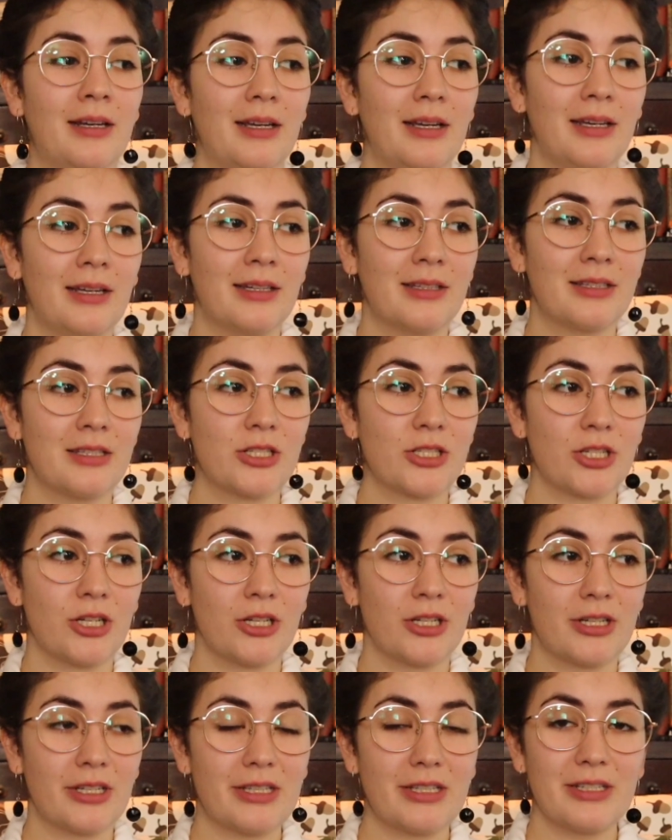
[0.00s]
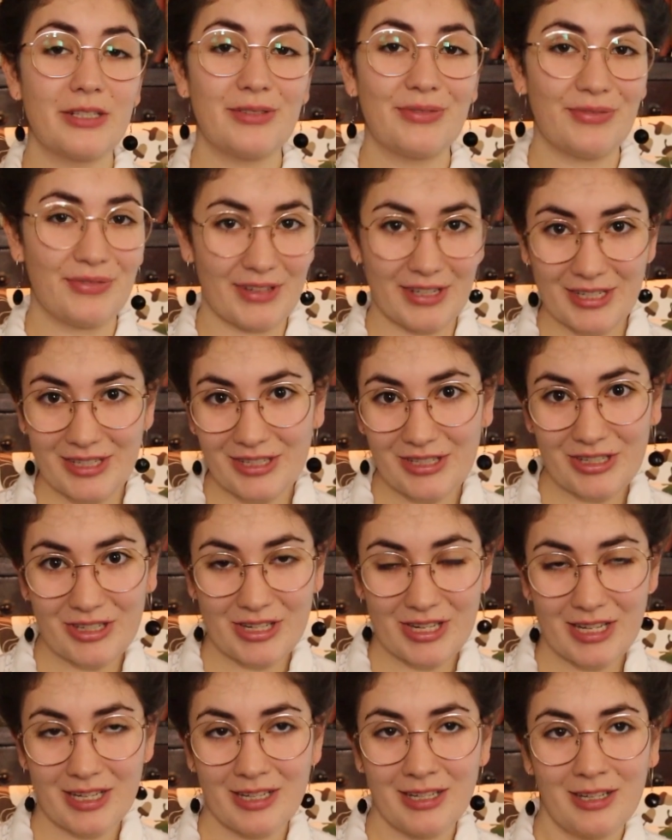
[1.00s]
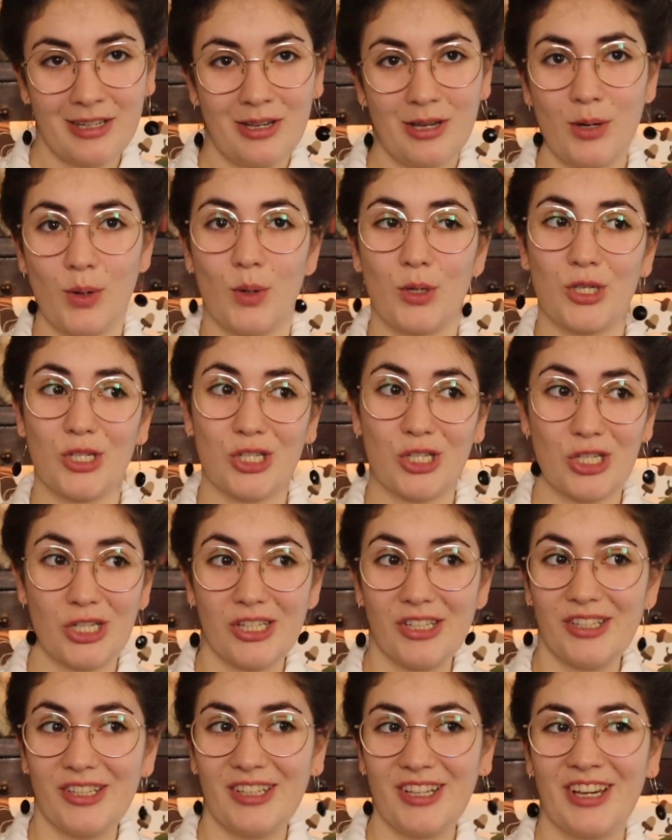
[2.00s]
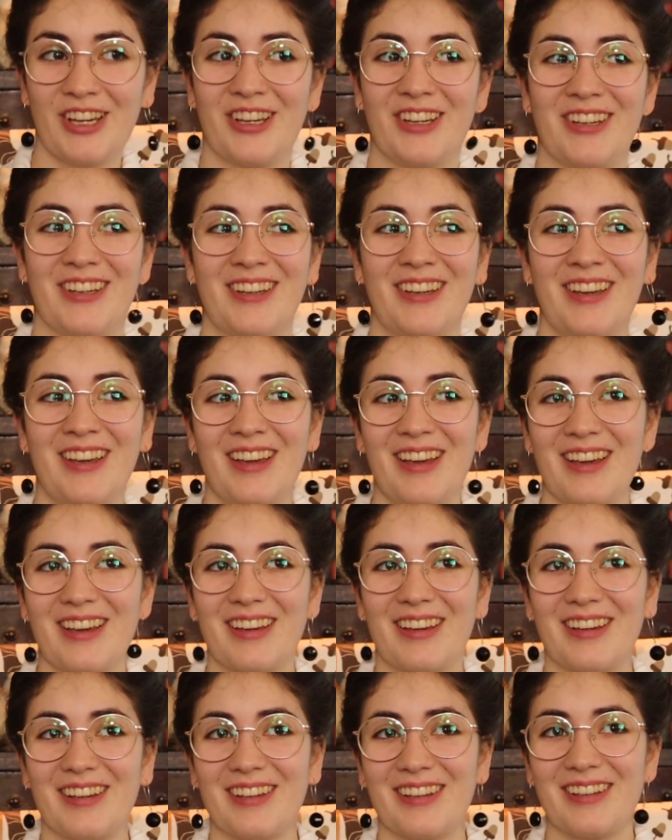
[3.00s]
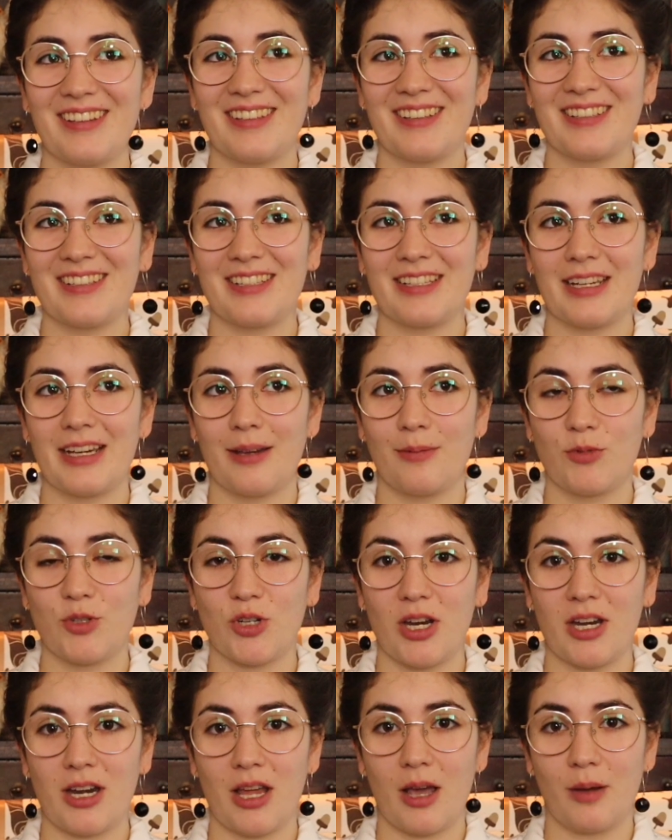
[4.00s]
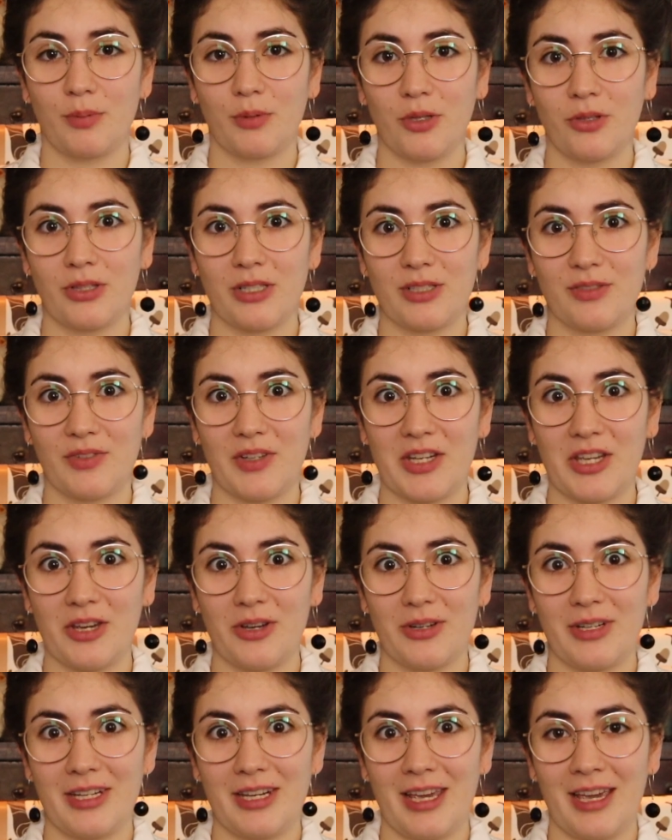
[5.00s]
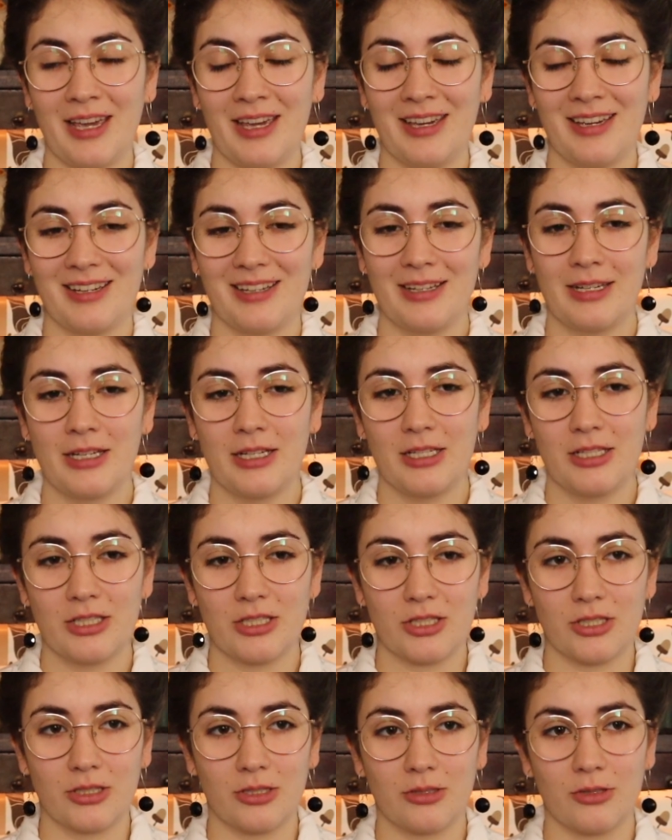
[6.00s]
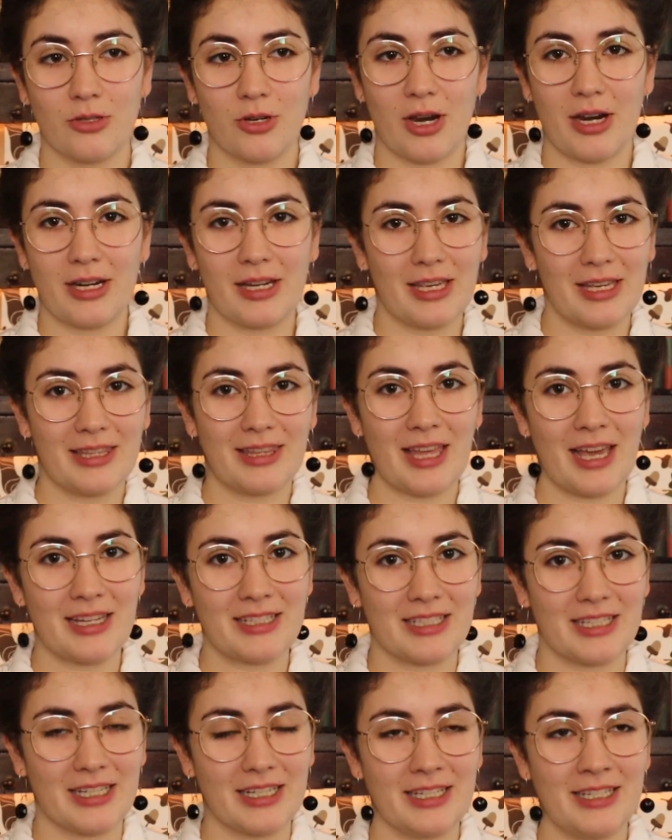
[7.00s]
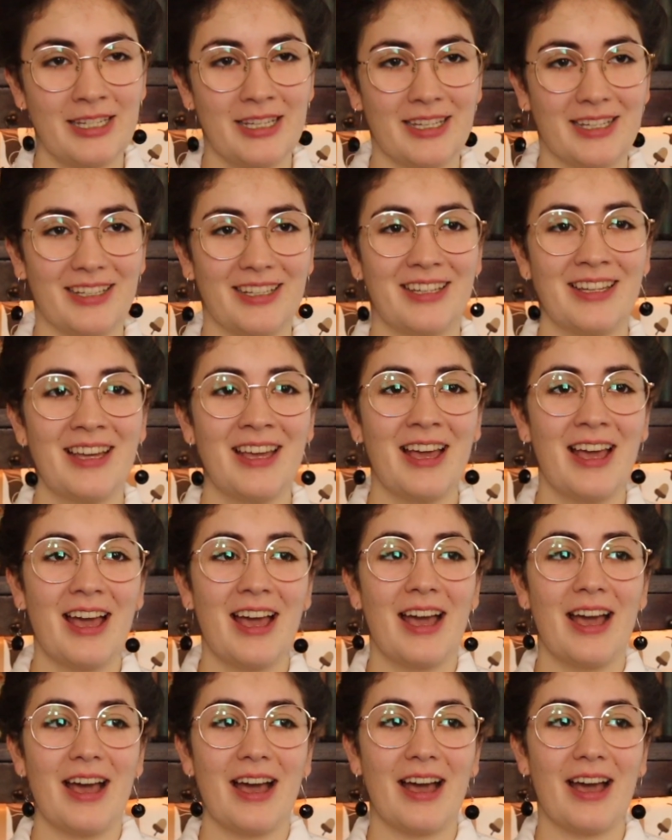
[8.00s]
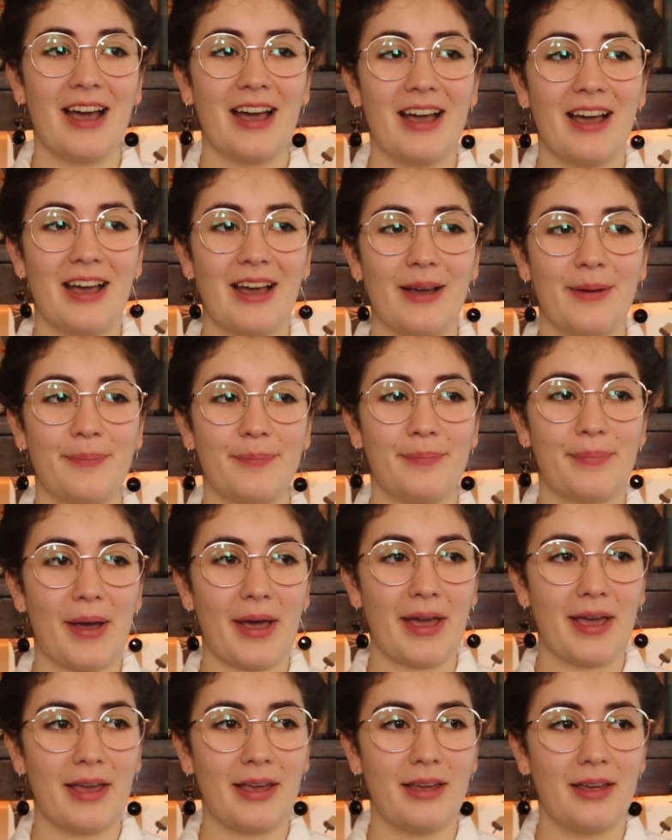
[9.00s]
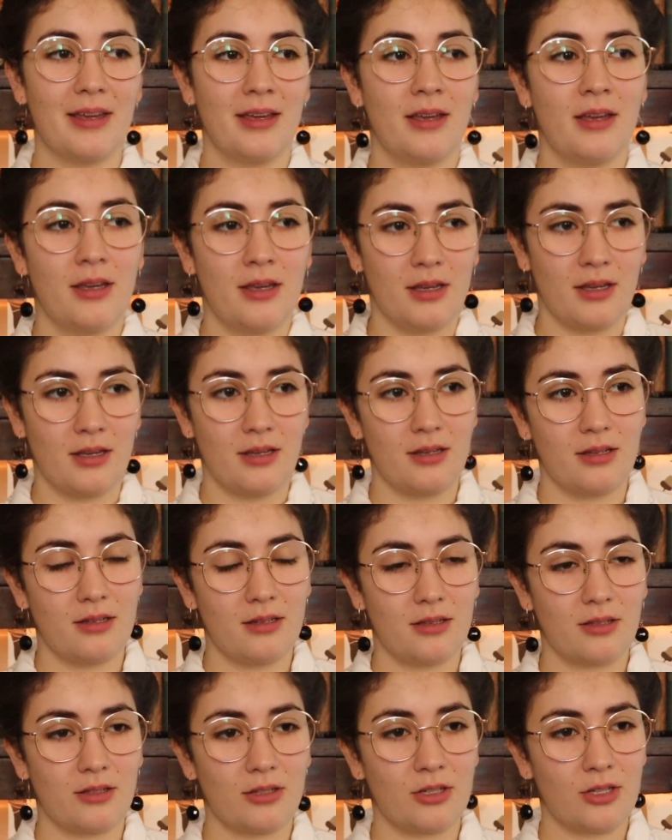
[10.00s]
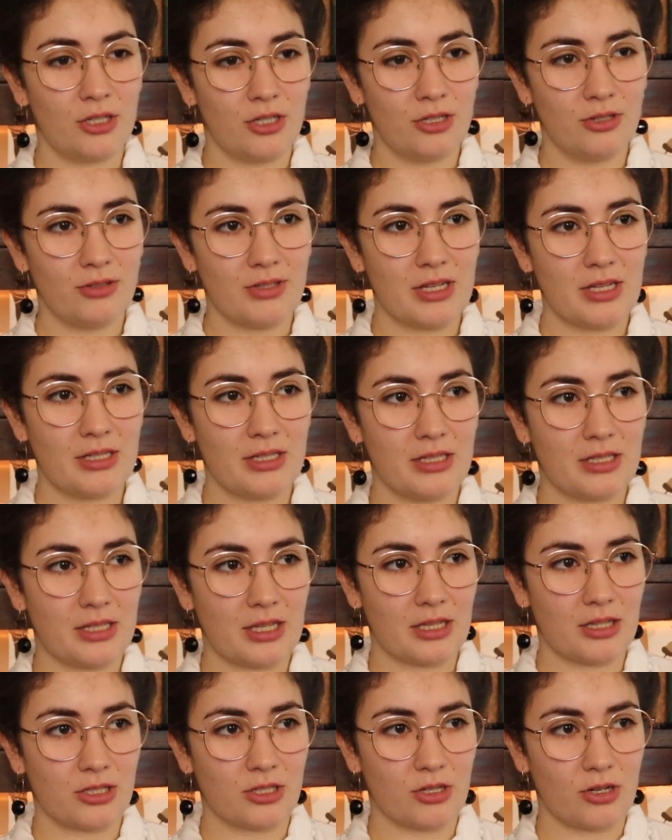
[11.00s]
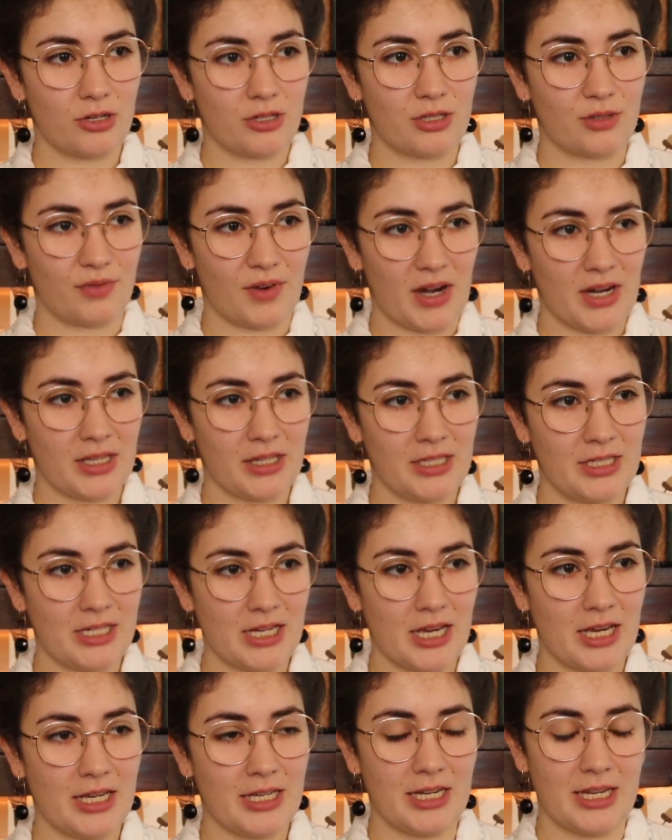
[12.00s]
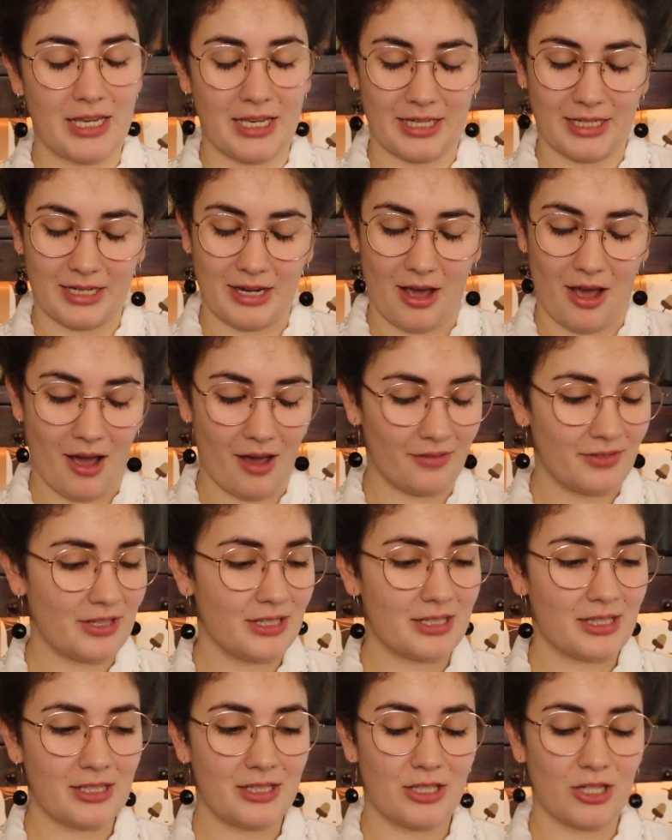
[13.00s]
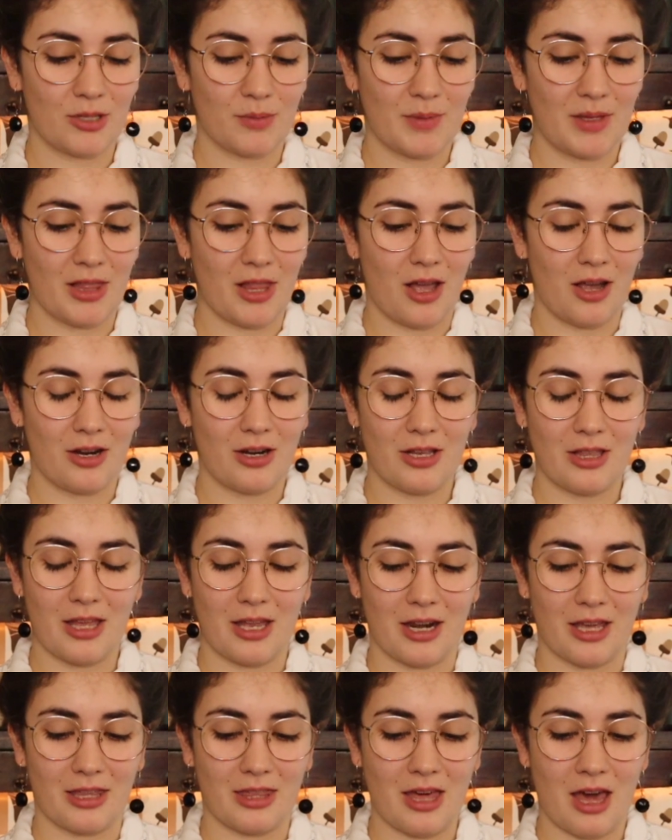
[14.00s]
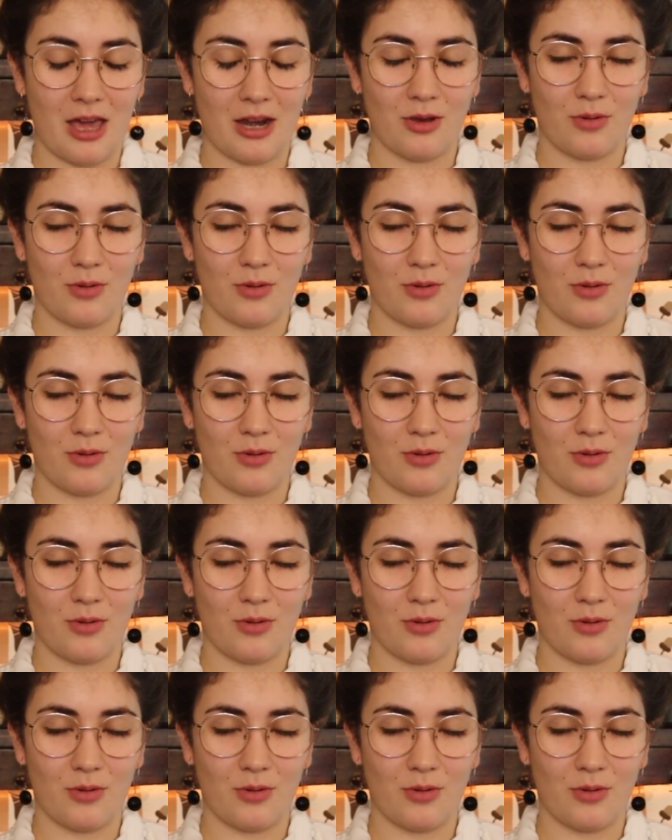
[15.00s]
and the skirt is finished, which is good, because I'm trying to upload this video today, so I'm trying to get that done. But good news is that the skirt is finally done. It obviously took me longer than I thought